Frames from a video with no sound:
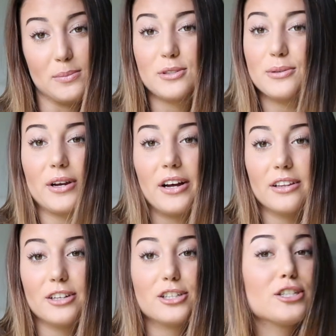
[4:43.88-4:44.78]
swimsuit
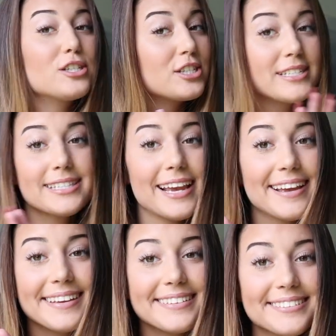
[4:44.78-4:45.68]
color, just
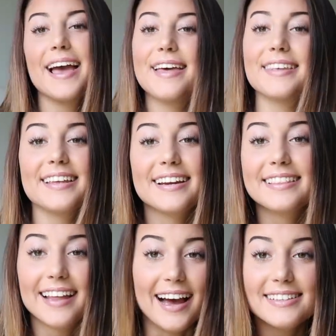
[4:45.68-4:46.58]
saying. And then
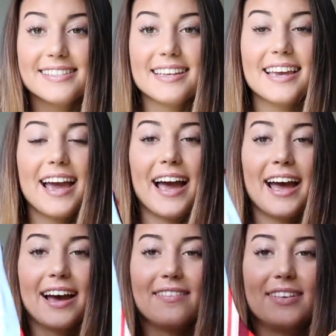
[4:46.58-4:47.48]
lastly, I
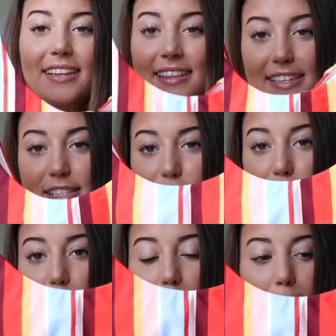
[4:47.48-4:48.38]
have this
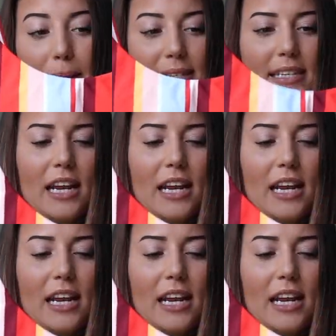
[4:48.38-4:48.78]
top. It's